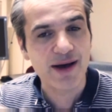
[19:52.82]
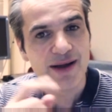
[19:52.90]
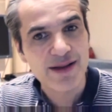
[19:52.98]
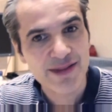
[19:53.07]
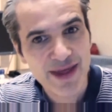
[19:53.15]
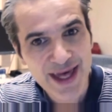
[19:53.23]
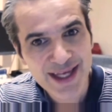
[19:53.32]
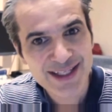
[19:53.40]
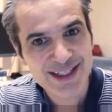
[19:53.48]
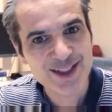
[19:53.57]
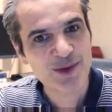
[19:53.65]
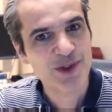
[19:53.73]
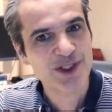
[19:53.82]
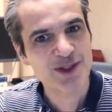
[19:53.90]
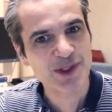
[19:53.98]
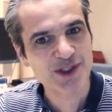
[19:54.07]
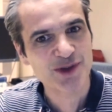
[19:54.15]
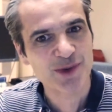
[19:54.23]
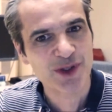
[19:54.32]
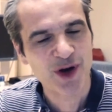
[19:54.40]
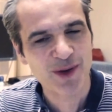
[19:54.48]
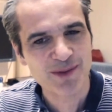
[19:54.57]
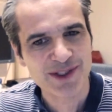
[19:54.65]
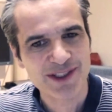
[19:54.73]
That is what he wants to
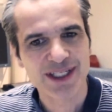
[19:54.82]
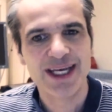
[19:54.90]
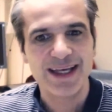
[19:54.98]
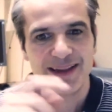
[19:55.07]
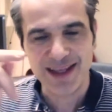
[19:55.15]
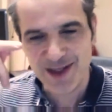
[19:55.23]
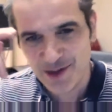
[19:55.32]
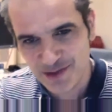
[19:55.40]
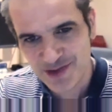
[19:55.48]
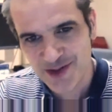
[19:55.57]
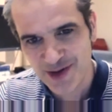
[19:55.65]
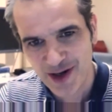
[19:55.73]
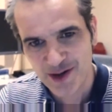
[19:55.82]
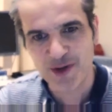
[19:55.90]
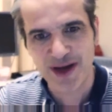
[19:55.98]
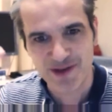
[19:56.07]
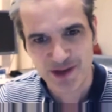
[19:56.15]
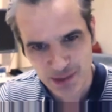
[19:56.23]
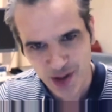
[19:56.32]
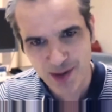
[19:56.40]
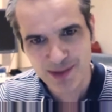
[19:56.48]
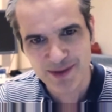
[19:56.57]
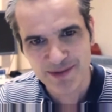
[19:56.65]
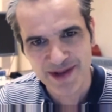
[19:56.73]
accomplish. Then you figure out you have a
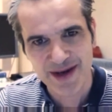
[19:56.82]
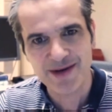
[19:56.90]
problem there,